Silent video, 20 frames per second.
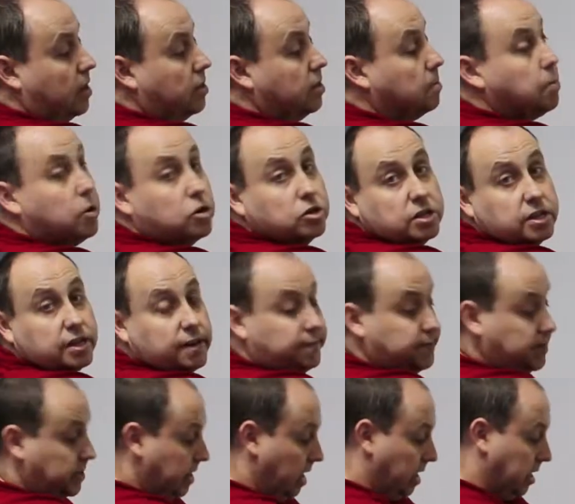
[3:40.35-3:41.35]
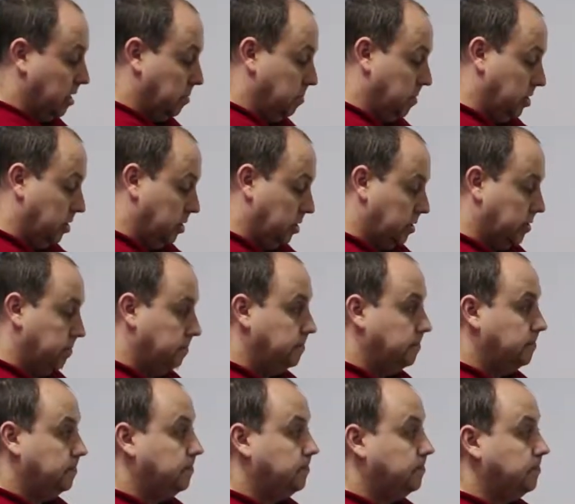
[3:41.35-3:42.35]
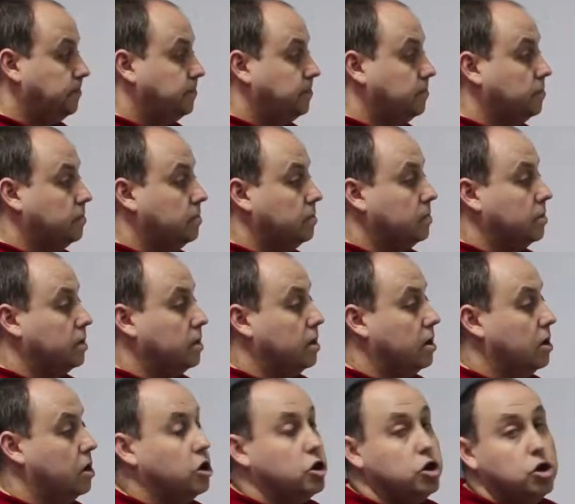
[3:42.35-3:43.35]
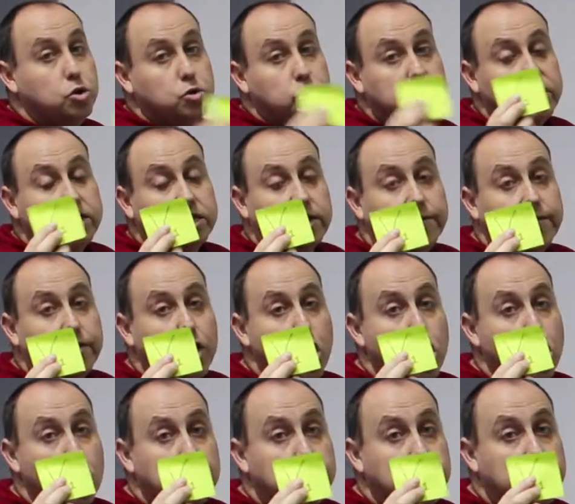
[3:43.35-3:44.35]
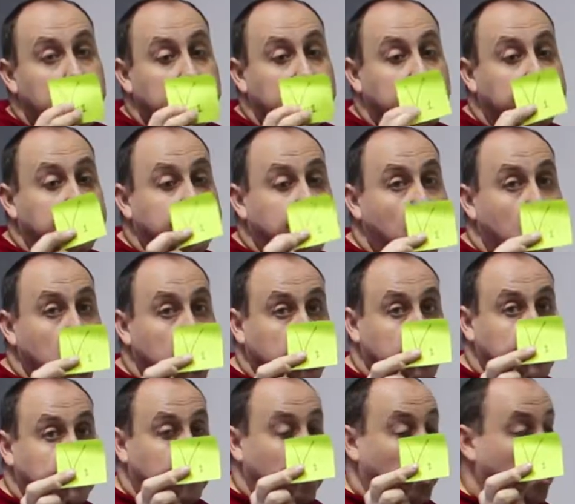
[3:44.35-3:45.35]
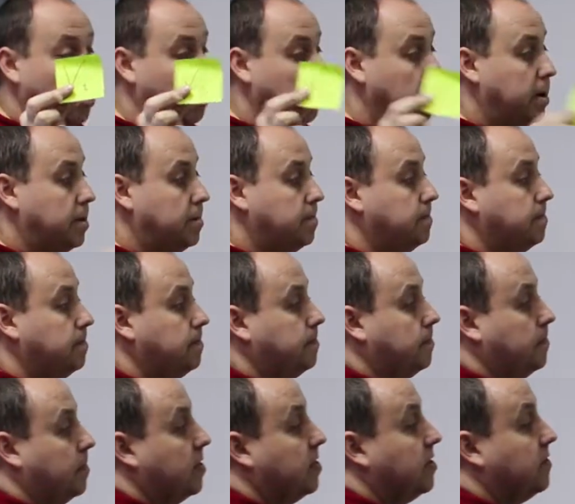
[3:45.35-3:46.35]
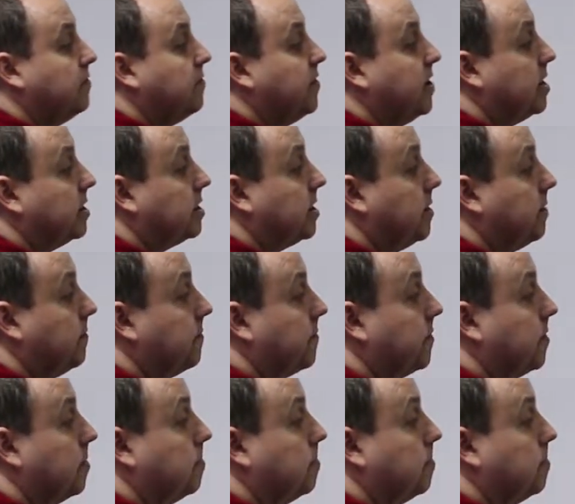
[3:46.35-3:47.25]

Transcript: the positive statement uses the verb in the first form, the infinitive.